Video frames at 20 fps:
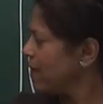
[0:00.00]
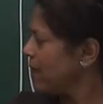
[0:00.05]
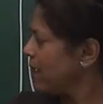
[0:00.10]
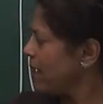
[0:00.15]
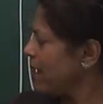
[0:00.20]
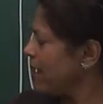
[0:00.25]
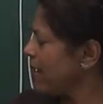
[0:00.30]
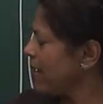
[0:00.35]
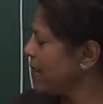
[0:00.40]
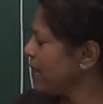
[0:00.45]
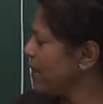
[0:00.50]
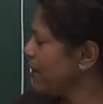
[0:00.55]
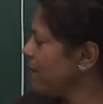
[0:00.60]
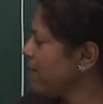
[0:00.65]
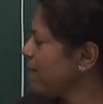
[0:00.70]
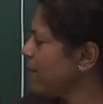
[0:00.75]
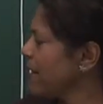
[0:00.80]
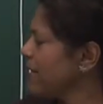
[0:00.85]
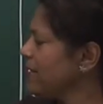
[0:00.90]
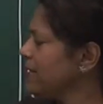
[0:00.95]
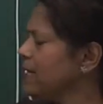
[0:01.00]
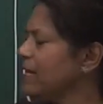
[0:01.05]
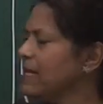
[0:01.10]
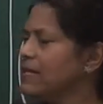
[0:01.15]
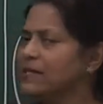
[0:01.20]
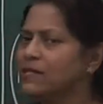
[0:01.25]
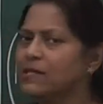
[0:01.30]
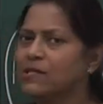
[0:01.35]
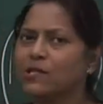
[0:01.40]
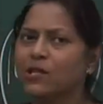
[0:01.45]
And a
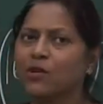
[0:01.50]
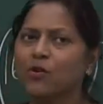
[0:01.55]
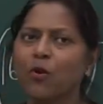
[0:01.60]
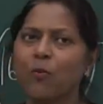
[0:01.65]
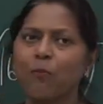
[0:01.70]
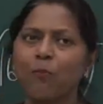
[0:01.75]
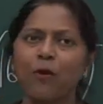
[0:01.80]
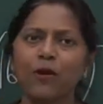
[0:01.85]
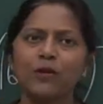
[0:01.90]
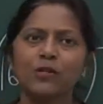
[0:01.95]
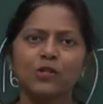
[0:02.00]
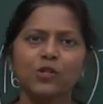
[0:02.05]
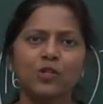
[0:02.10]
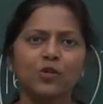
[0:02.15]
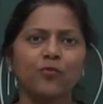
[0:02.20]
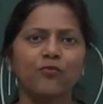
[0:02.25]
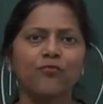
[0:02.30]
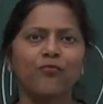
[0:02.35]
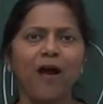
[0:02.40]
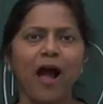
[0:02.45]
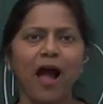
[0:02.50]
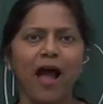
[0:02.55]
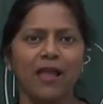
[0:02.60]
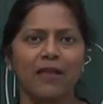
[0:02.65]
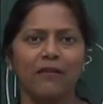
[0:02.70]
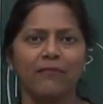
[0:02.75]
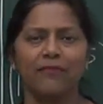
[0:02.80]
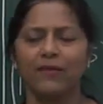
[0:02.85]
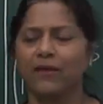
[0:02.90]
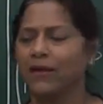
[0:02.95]
minus
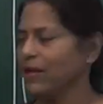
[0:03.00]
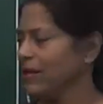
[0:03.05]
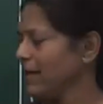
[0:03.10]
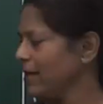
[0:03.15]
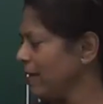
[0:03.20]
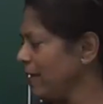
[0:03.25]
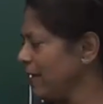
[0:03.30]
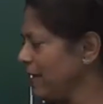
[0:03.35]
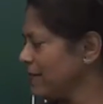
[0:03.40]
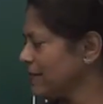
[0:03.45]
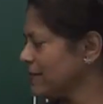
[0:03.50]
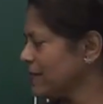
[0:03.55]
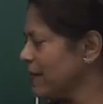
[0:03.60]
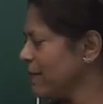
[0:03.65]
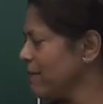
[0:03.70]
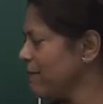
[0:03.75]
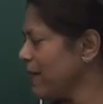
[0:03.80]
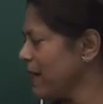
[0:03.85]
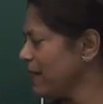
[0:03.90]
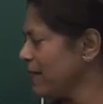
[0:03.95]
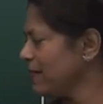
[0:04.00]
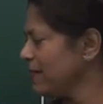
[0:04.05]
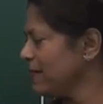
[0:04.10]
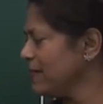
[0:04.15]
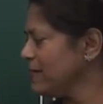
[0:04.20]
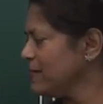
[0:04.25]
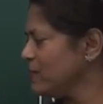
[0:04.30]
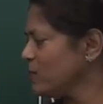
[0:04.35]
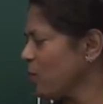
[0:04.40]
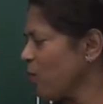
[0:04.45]
0.25 is a
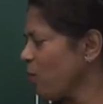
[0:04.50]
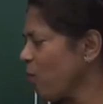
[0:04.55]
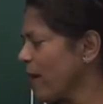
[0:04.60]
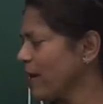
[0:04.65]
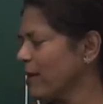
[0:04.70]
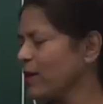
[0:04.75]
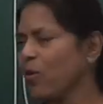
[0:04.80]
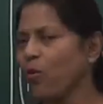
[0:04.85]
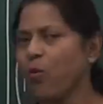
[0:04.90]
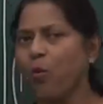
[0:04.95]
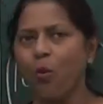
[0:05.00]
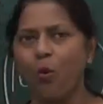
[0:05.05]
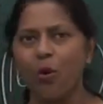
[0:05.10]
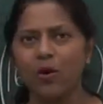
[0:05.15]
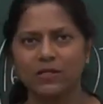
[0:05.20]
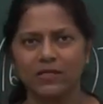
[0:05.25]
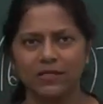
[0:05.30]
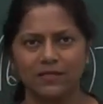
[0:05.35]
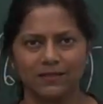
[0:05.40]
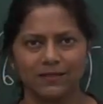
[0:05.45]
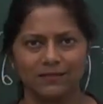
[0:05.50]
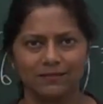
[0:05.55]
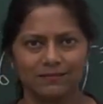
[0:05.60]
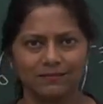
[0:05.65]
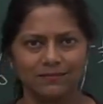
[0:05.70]
minus 1/4.